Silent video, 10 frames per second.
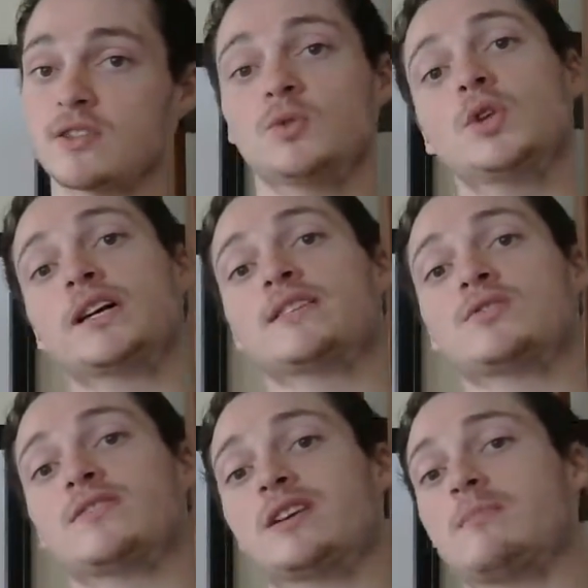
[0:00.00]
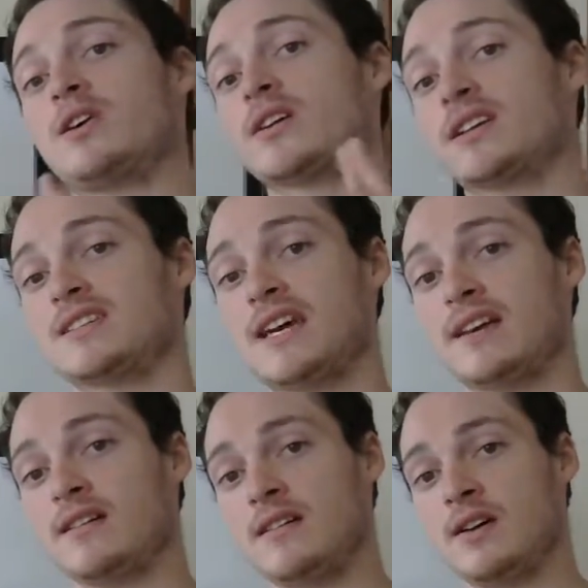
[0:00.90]
You look at sort of the American
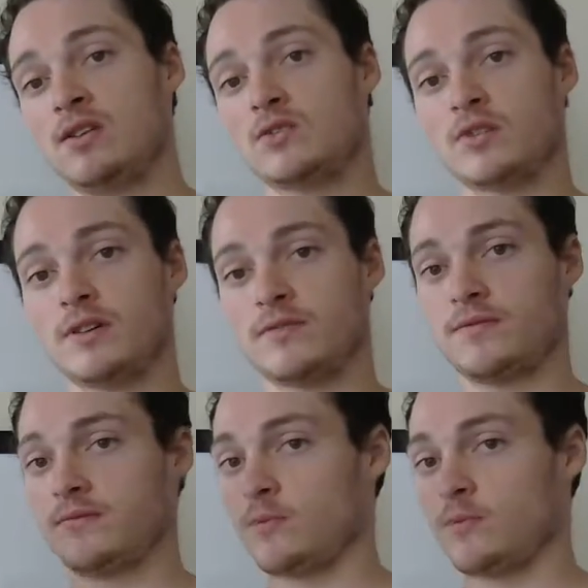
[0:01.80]
debt sort of